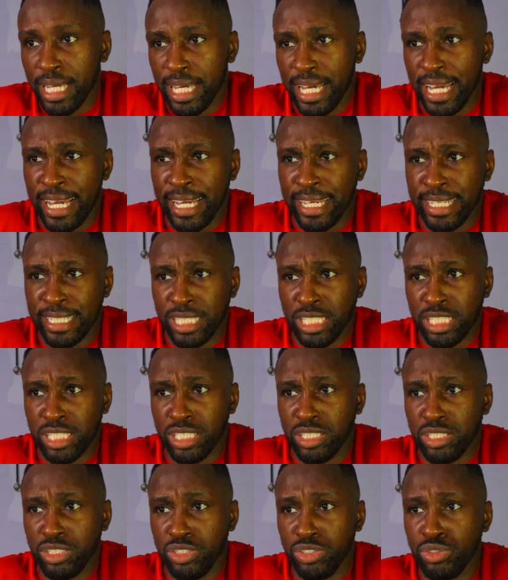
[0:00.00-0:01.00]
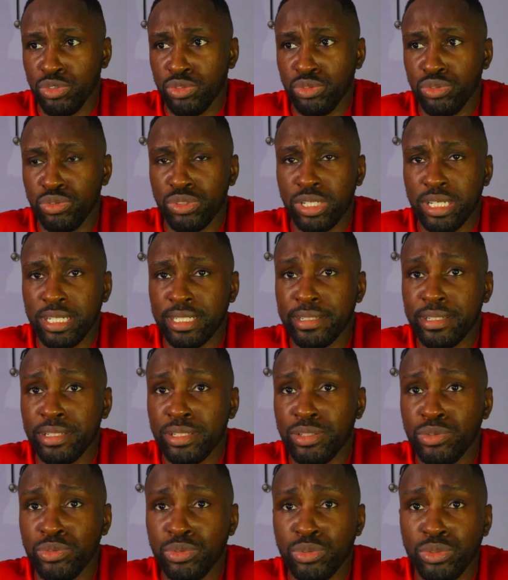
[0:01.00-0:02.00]
And you
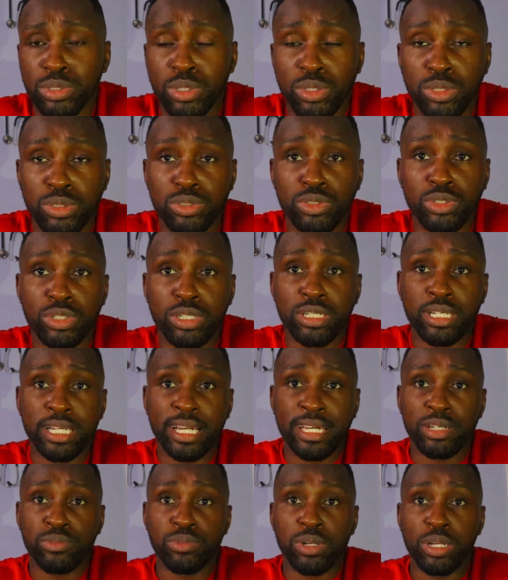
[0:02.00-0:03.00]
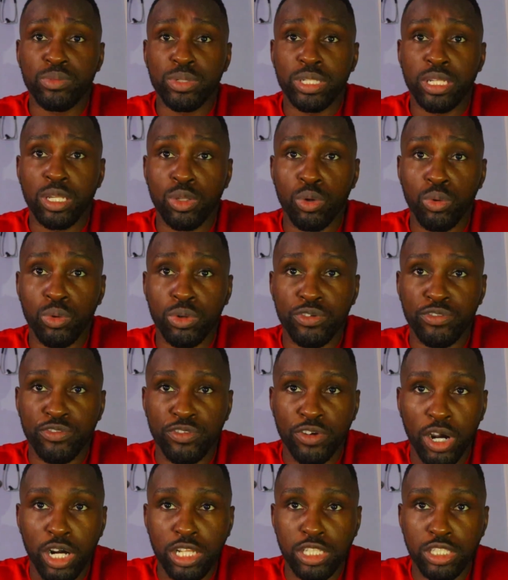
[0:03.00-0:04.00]
can get away with lower
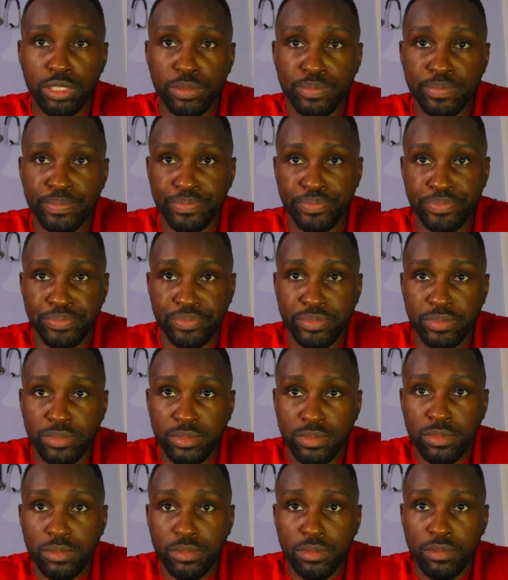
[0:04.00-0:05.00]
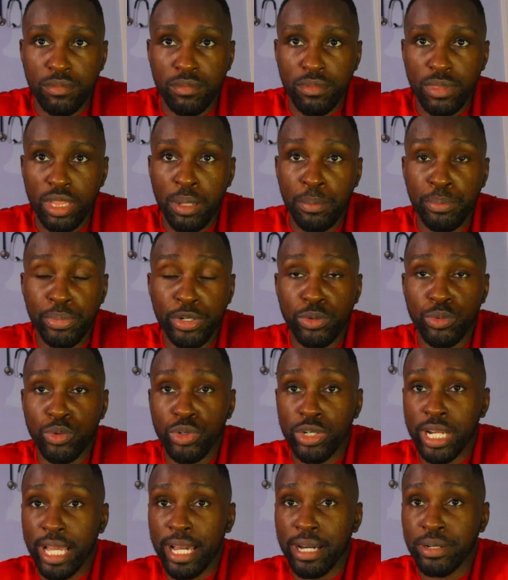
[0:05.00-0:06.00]
volume per
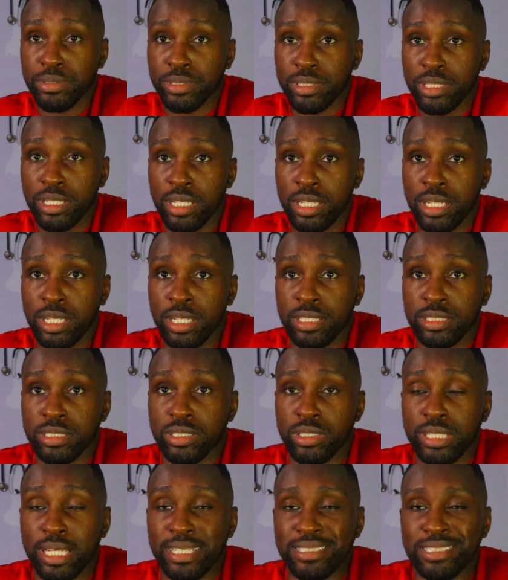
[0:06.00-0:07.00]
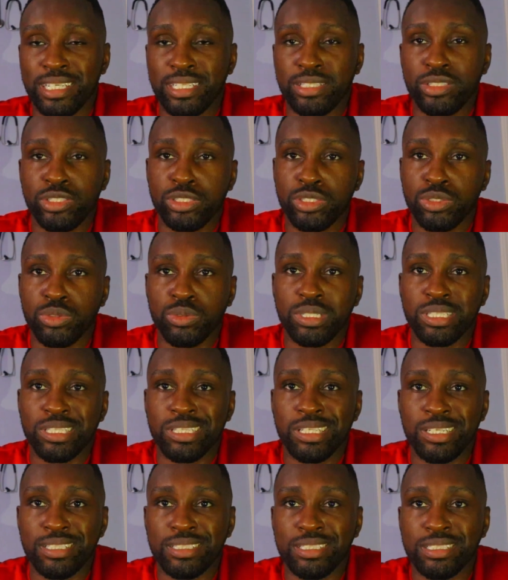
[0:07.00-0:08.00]
workout. So let's say you're doing
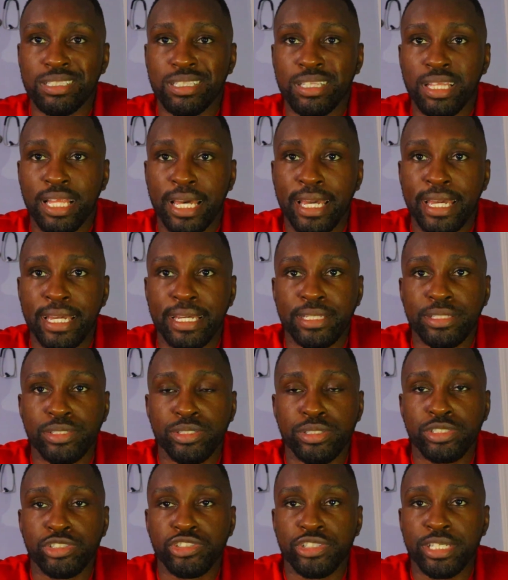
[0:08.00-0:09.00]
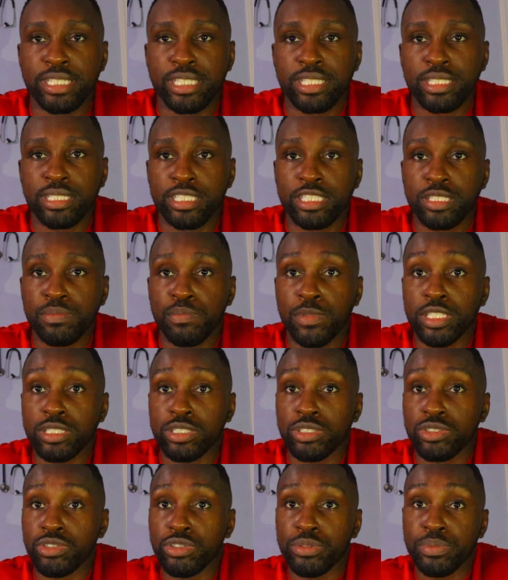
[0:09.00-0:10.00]
this, like you're training each
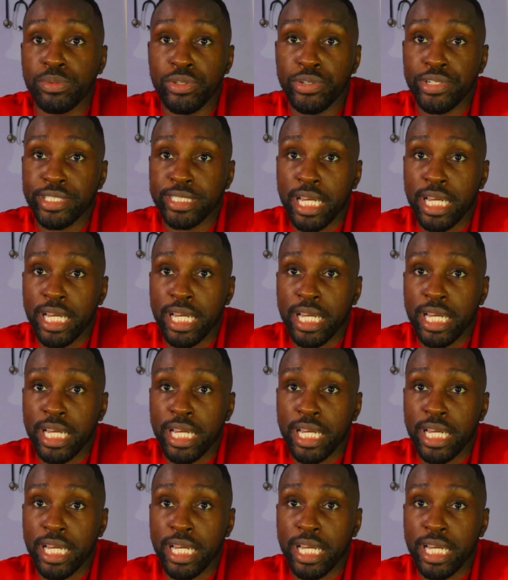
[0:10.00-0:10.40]
muscle group 3